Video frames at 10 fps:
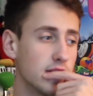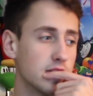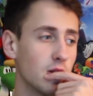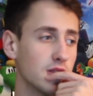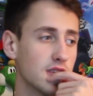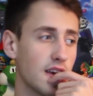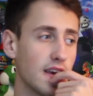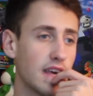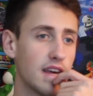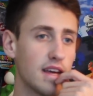So it's
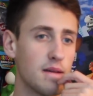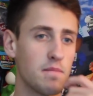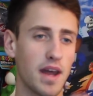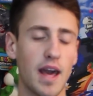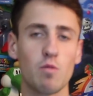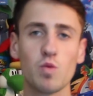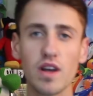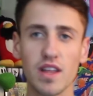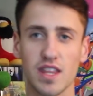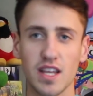like, man, I
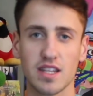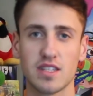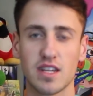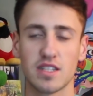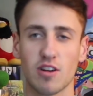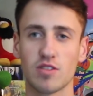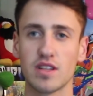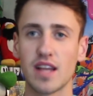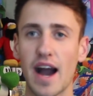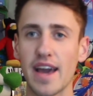really think this is gonna start
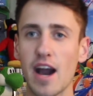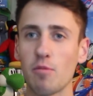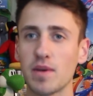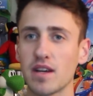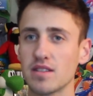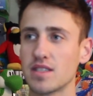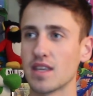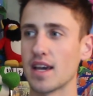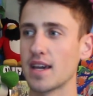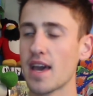to die out because
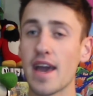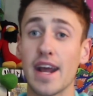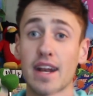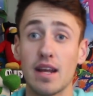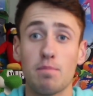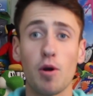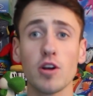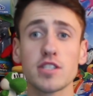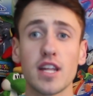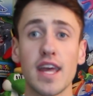it's like, and, and
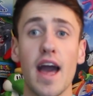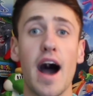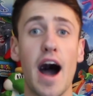personally,